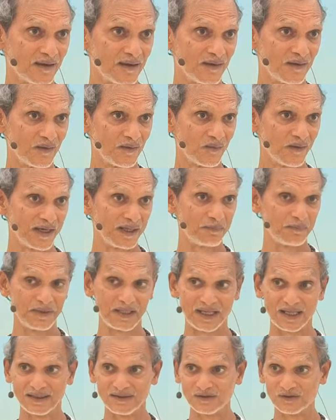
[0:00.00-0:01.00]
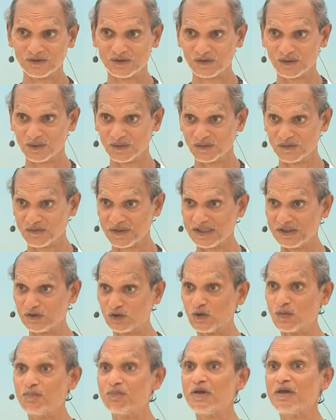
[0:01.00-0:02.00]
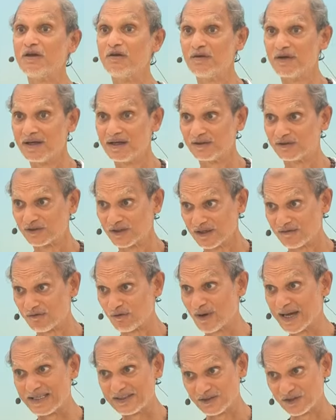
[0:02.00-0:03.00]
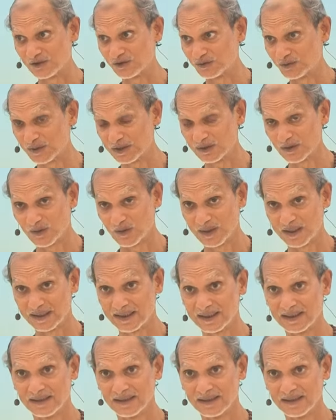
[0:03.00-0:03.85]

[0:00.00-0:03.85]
the way it begins to feel superior, self-righteous, we call it.